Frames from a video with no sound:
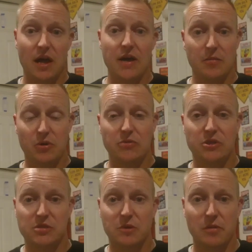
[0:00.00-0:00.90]
and
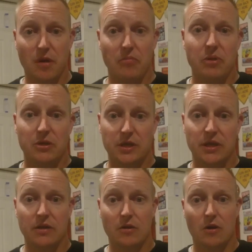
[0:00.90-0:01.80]
approaches me about building
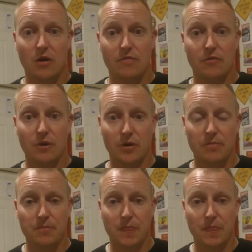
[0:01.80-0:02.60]
a car for him.